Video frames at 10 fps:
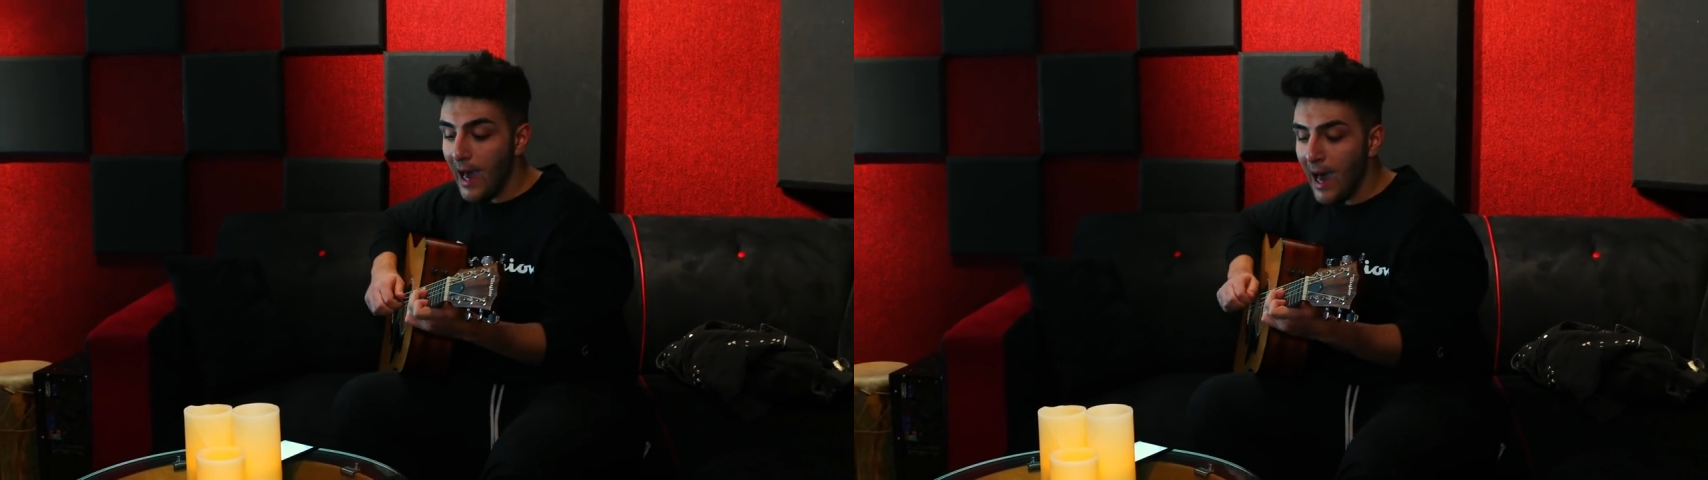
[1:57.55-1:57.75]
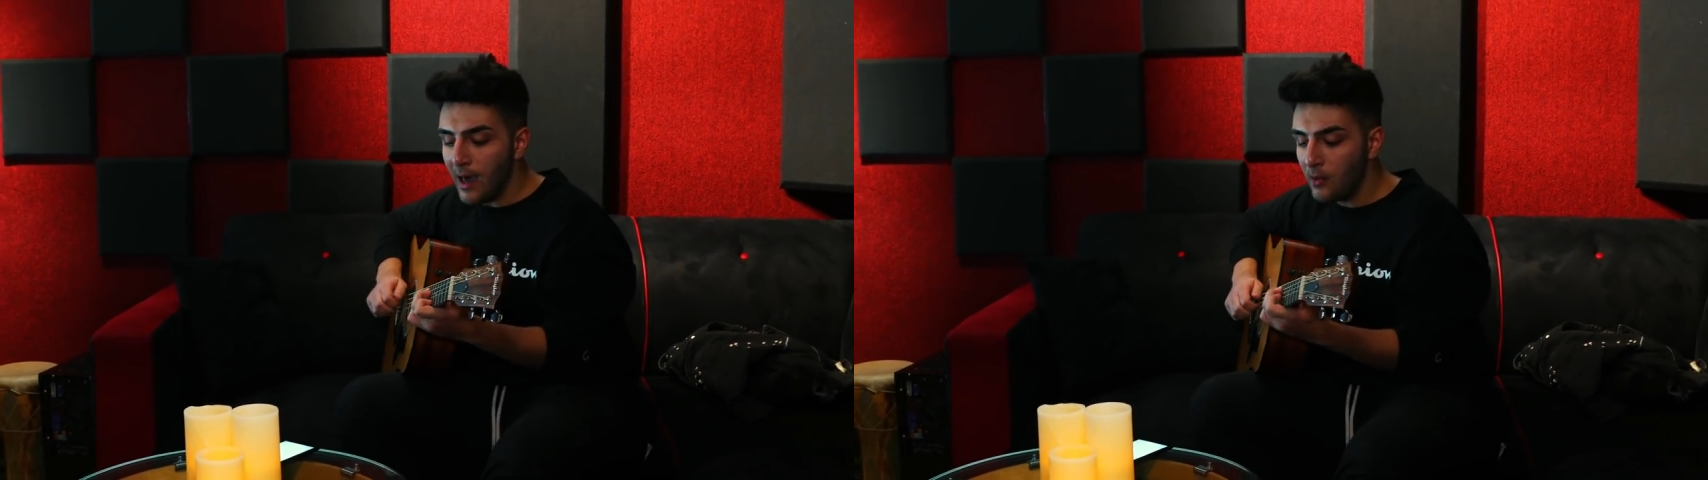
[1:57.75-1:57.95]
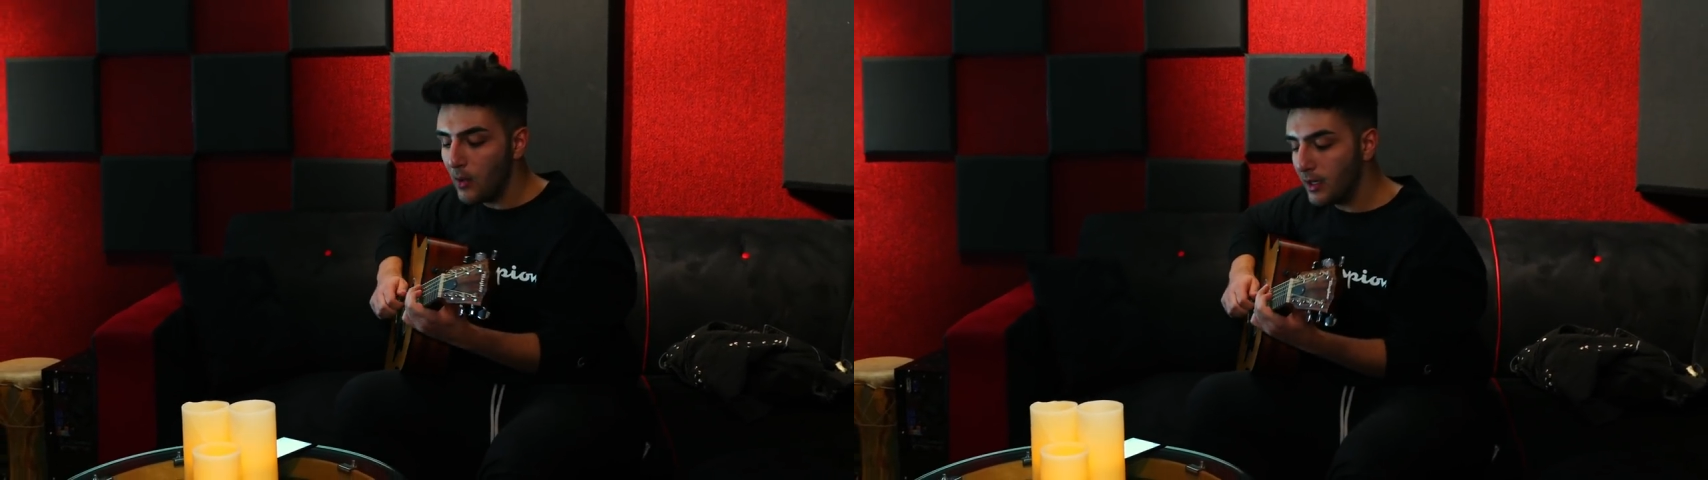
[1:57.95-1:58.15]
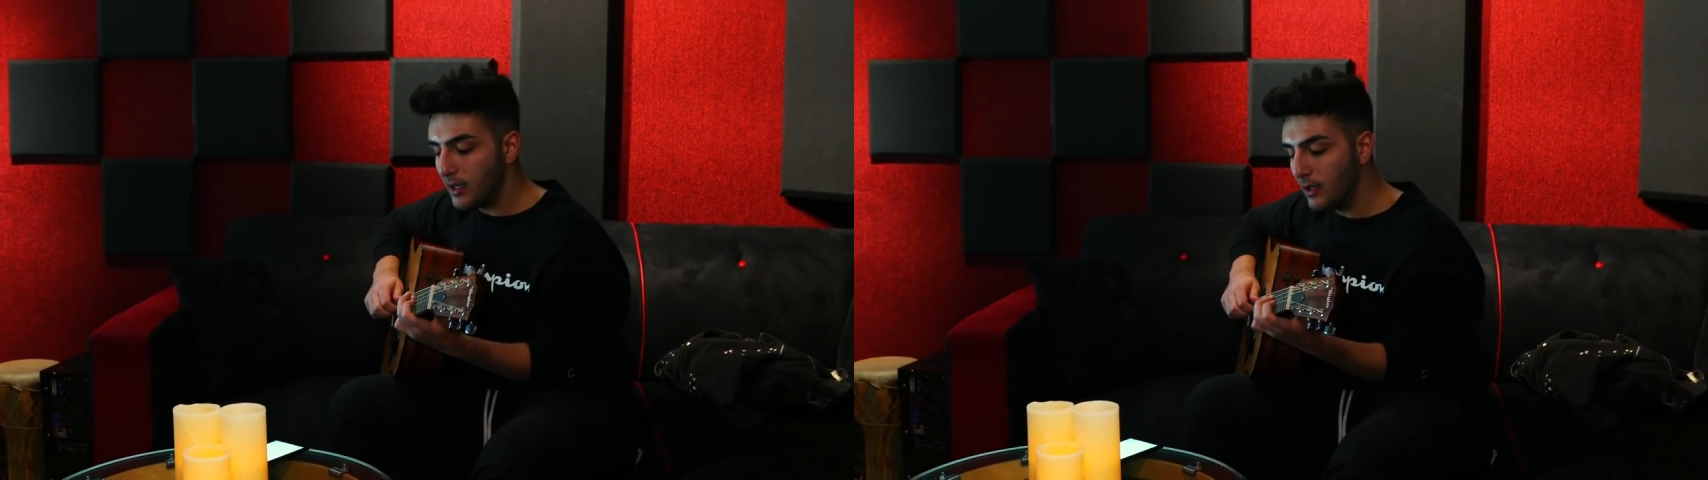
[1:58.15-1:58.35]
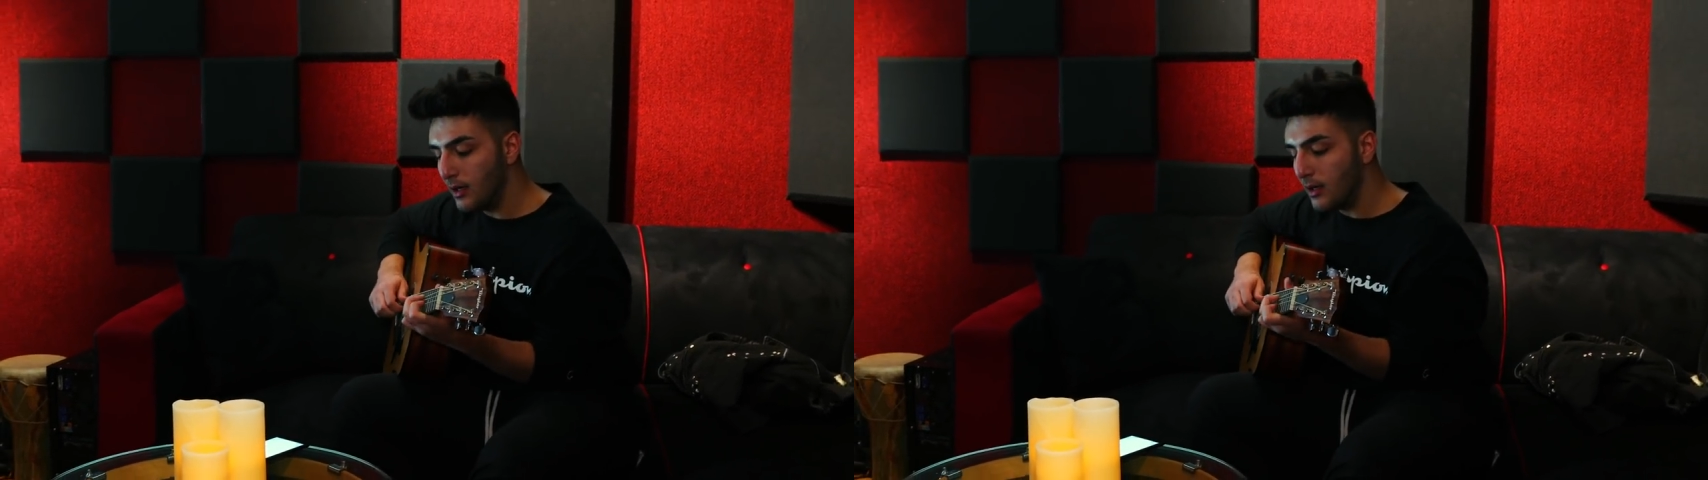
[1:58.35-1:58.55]
I don't
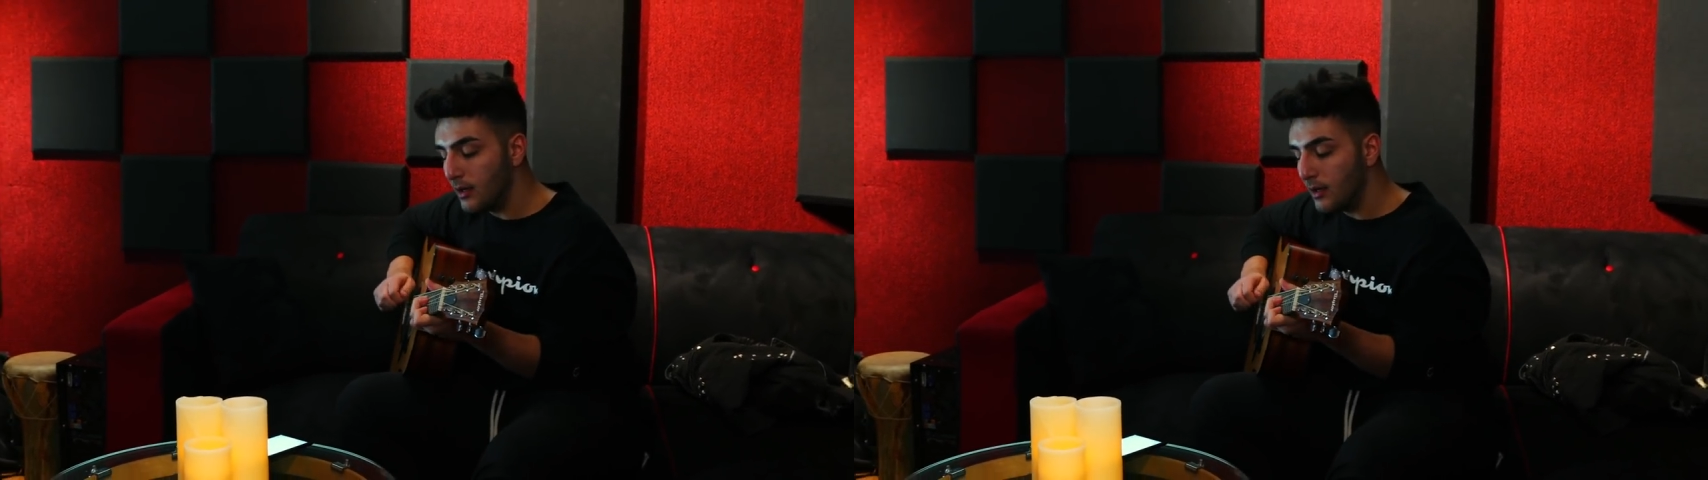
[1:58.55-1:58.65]
wanna.